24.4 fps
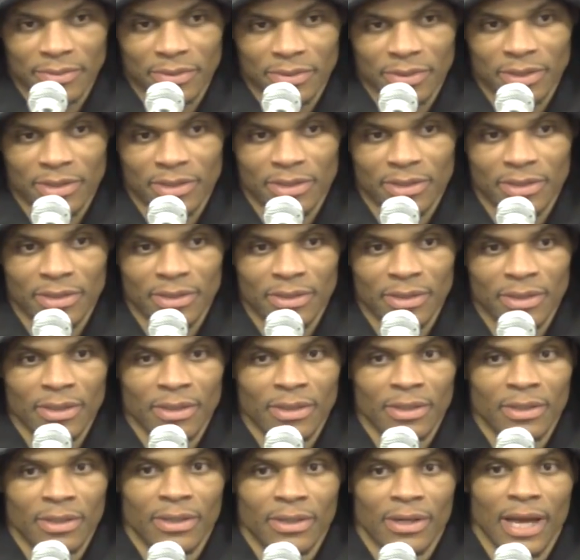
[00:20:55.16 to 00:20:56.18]
Just
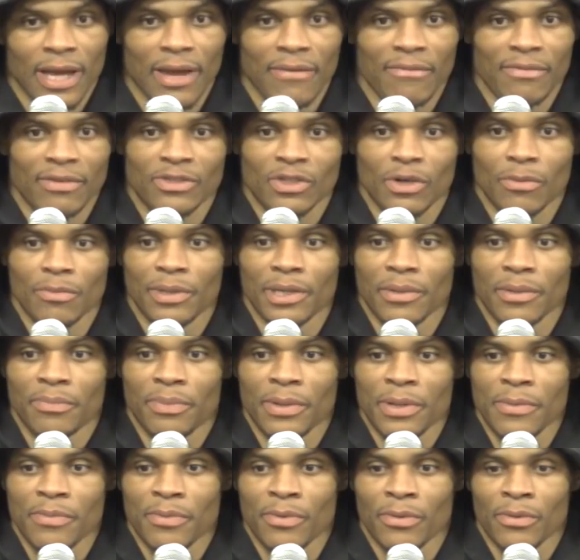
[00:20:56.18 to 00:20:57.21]
having so many
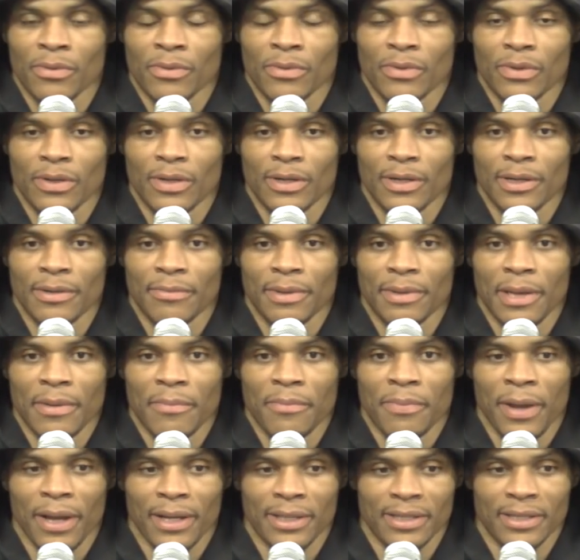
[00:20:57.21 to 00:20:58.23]
people
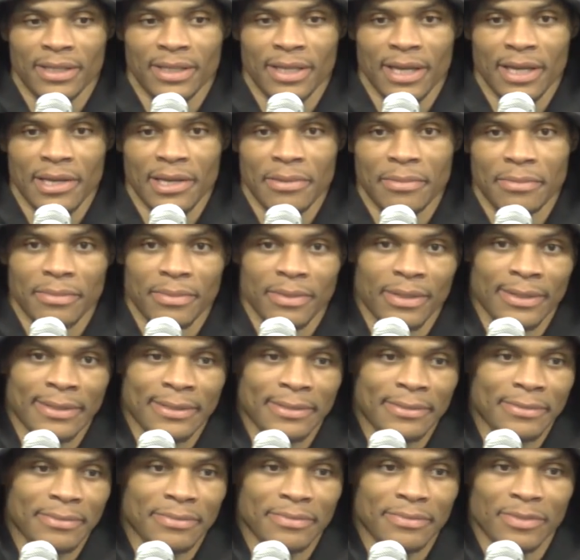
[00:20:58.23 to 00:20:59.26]
impact the game,
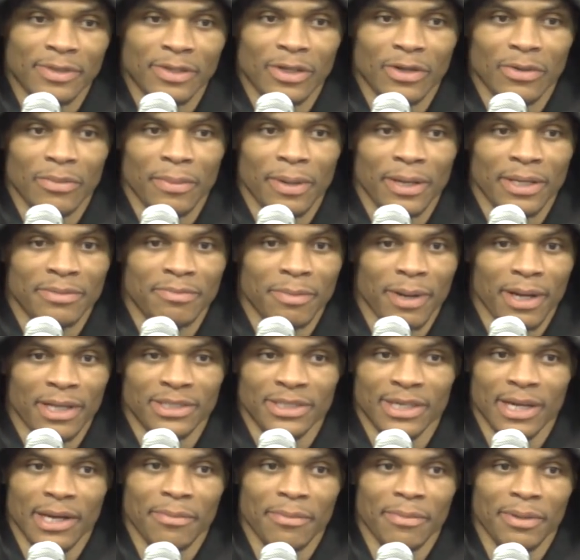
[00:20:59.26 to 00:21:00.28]
you know, makes my
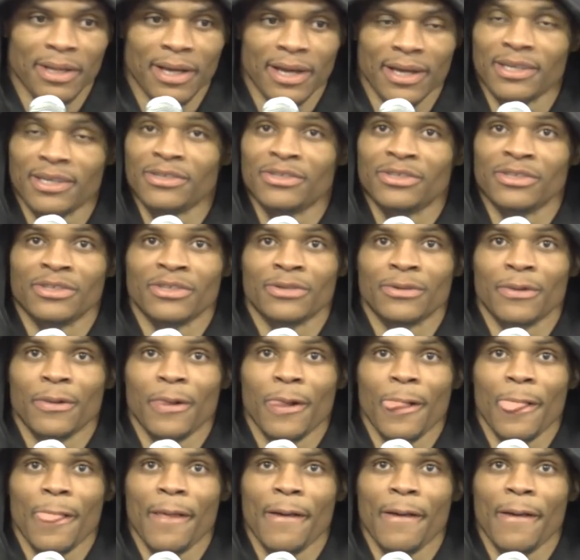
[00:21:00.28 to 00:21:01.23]
job a lot easier.